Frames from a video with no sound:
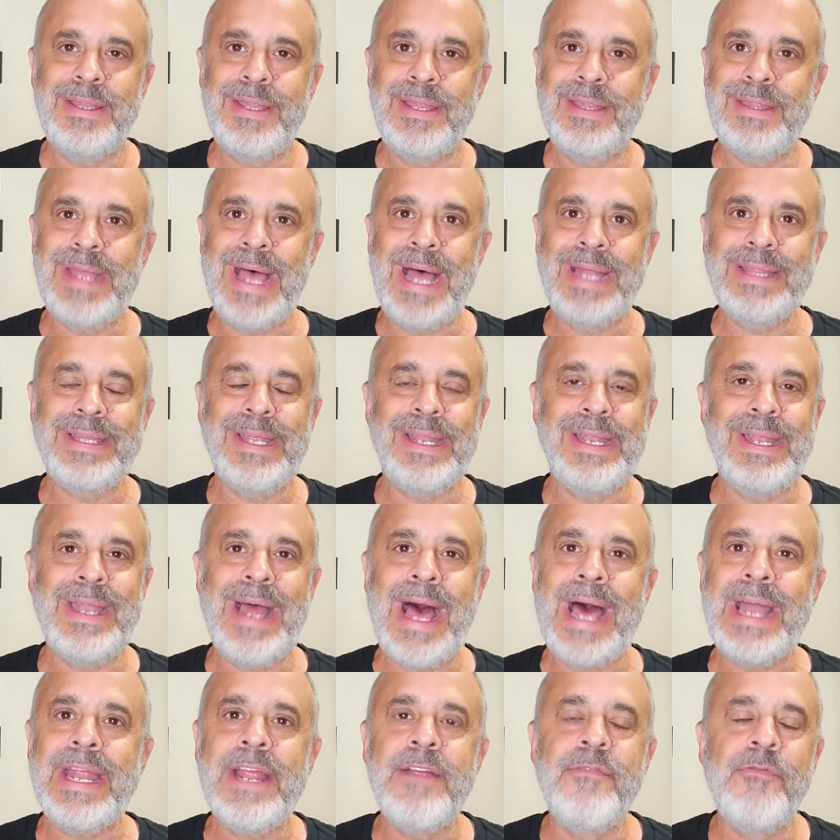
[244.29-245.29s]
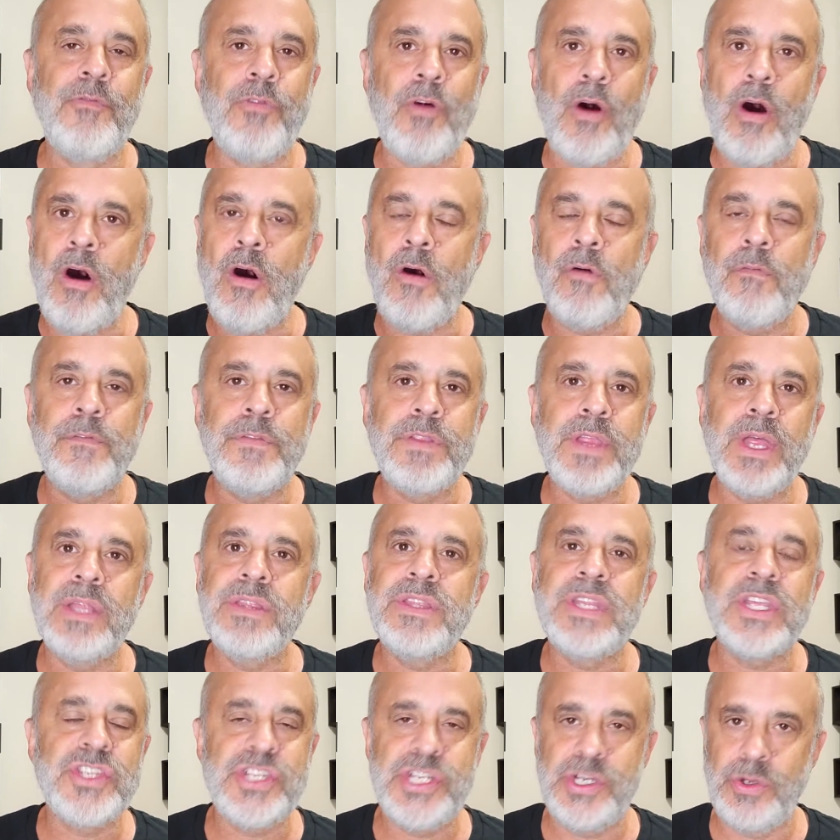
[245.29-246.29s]
That did not involve
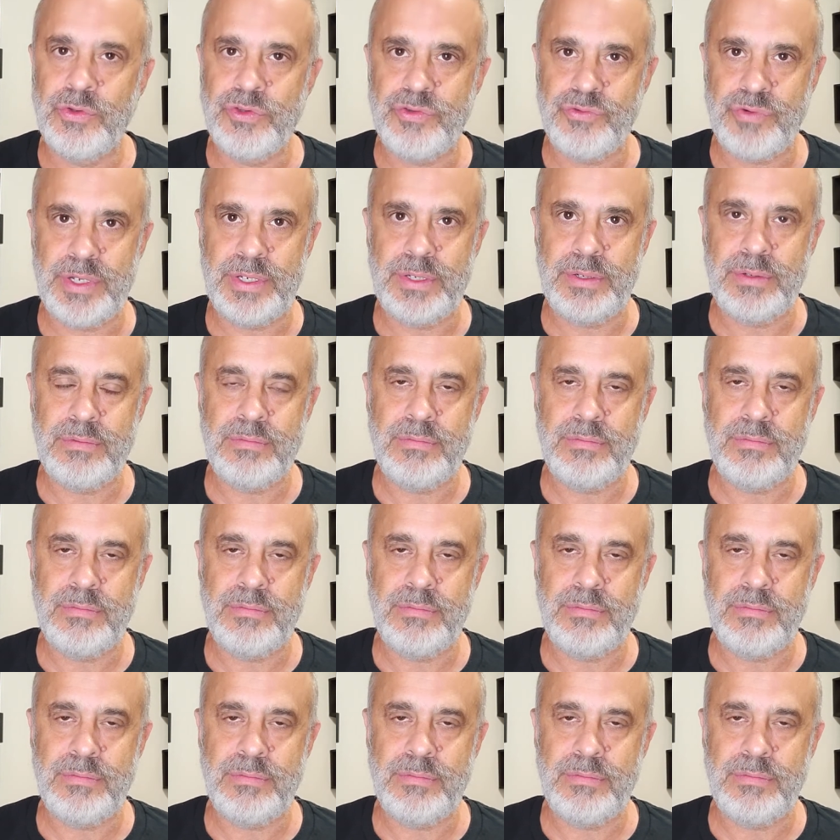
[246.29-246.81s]
the children.